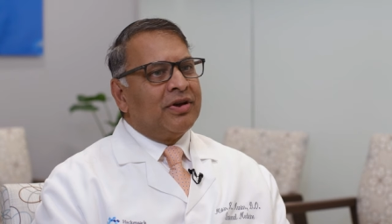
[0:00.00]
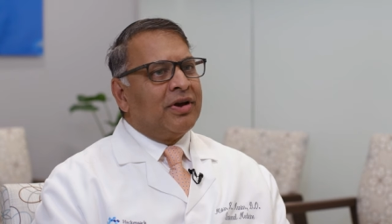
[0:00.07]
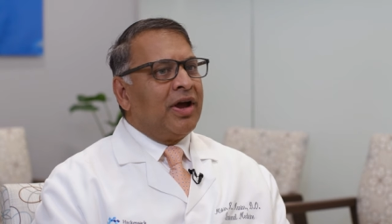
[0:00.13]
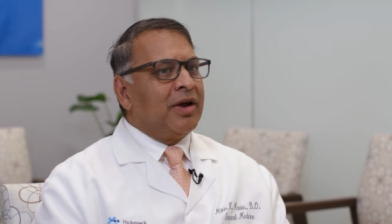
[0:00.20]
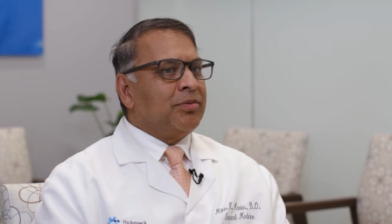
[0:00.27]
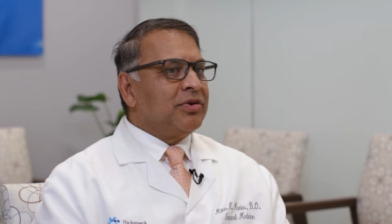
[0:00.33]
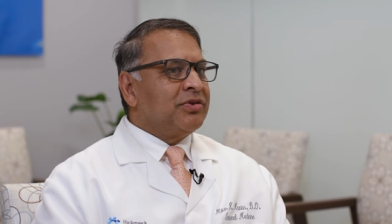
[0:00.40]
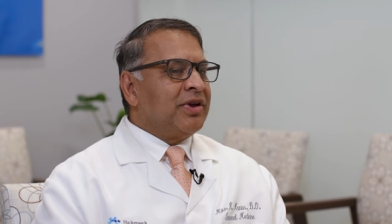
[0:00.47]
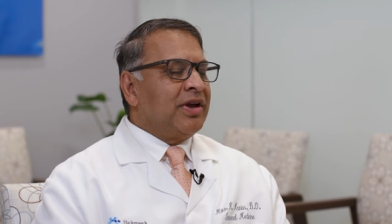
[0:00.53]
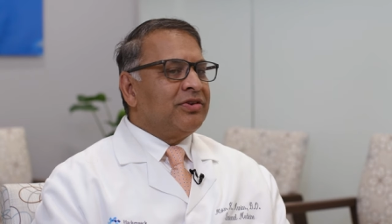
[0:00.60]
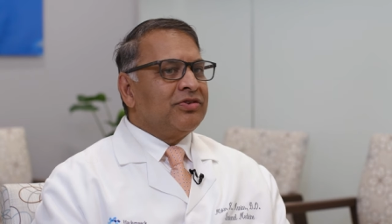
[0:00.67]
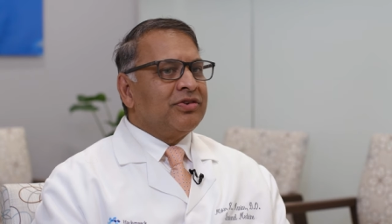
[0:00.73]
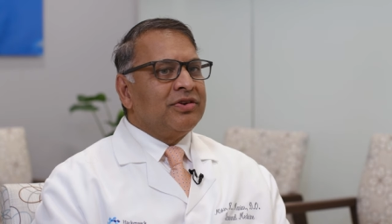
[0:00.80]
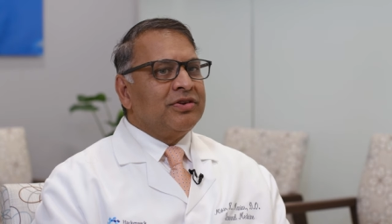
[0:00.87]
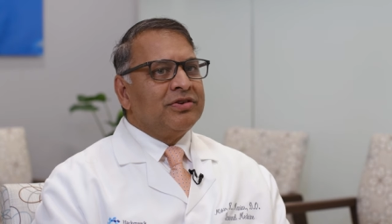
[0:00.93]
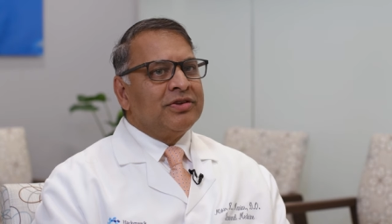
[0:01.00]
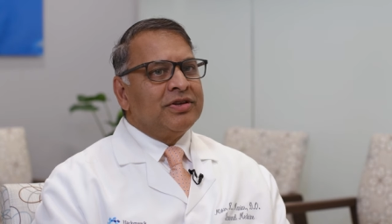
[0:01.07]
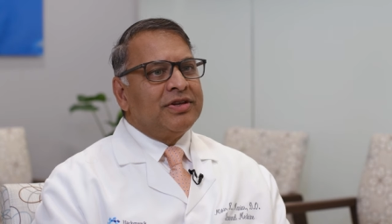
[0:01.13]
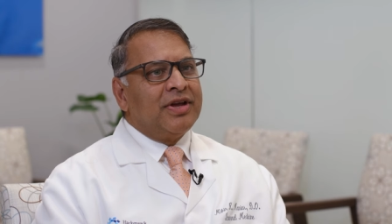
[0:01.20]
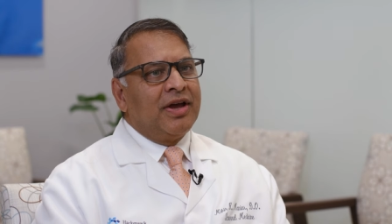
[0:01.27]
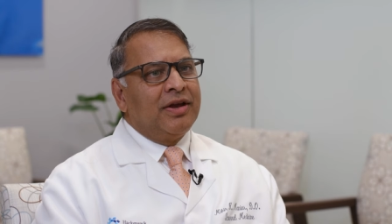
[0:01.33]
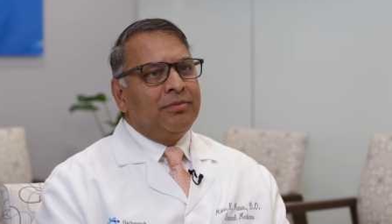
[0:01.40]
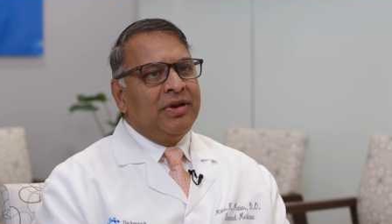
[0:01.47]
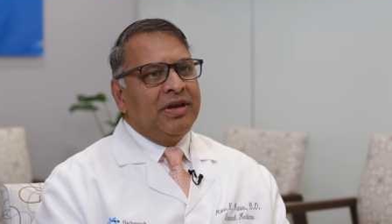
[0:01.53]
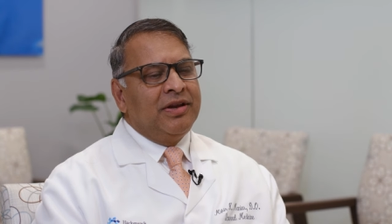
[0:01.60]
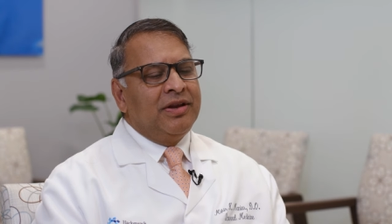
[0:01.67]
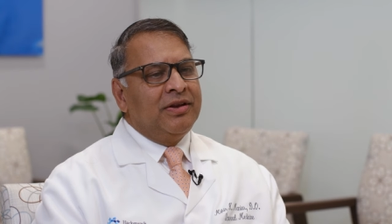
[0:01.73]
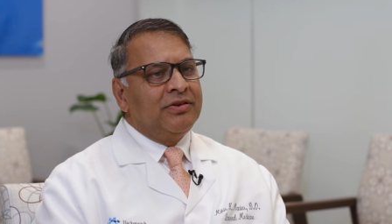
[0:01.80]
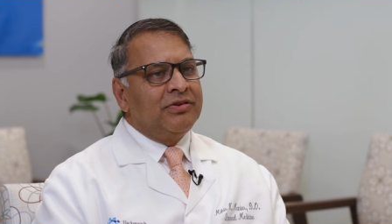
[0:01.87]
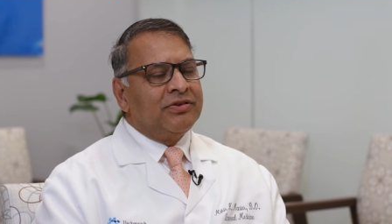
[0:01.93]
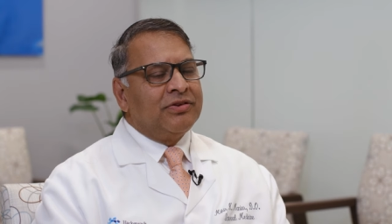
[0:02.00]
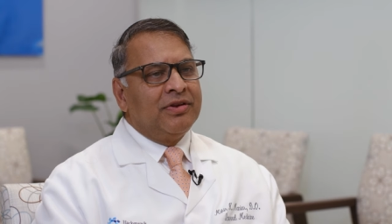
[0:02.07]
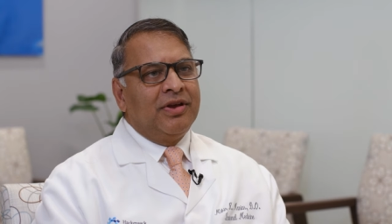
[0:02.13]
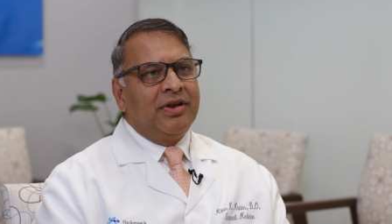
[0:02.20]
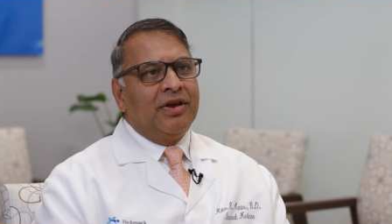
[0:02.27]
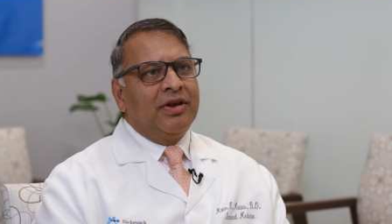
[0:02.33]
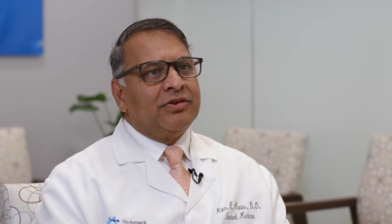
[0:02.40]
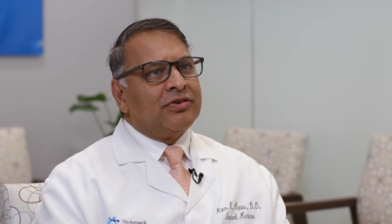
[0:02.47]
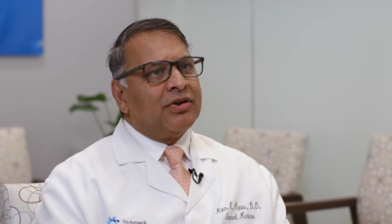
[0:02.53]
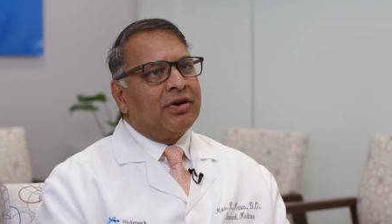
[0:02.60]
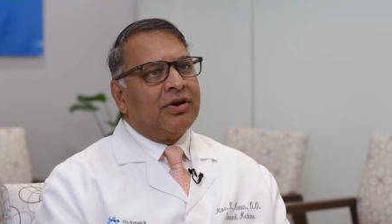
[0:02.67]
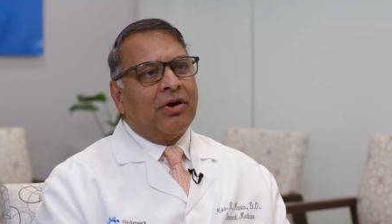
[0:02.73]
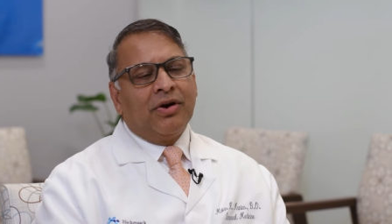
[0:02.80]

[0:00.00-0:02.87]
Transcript: to hypertension to diabetes to